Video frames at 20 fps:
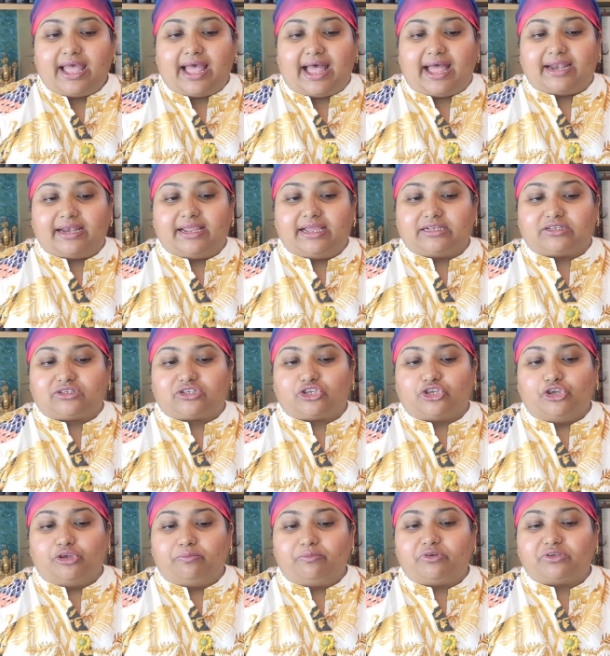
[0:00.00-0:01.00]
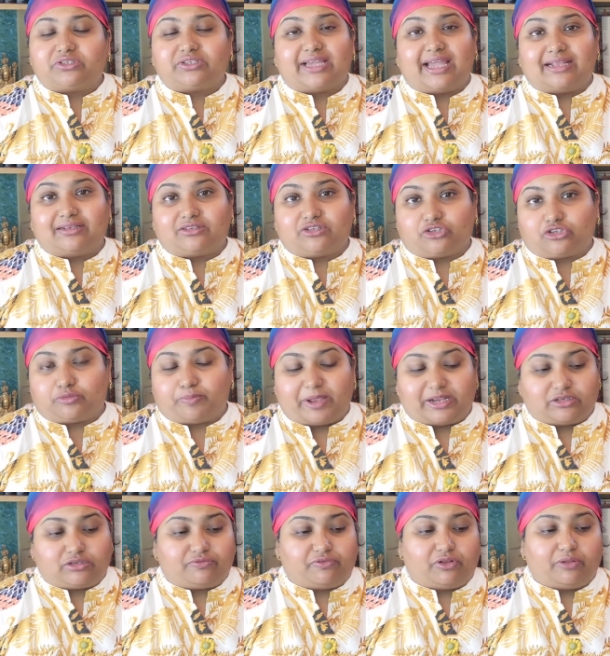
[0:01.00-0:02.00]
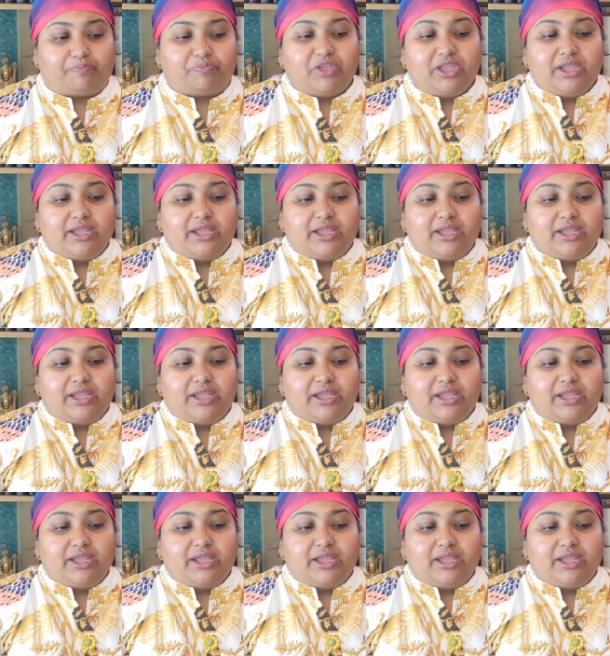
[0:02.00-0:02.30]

and it's humorous and suspenseful.